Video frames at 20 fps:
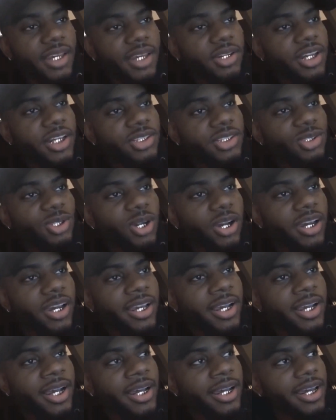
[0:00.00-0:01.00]
Hey, yo, Ness, you know
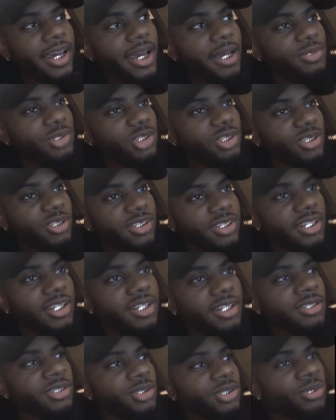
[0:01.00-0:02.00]
I ain't got absolutely
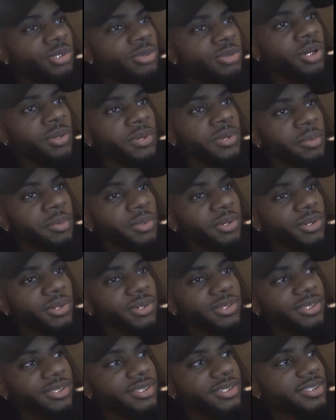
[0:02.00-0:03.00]
nothing to do, bro, when
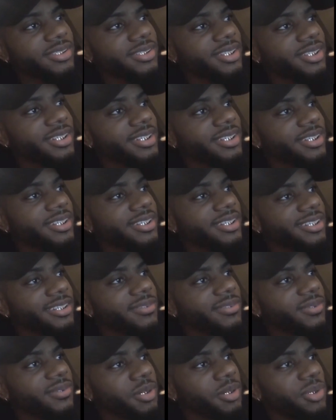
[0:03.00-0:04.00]

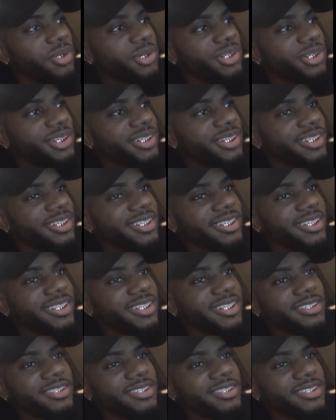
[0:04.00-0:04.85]
I'm on here.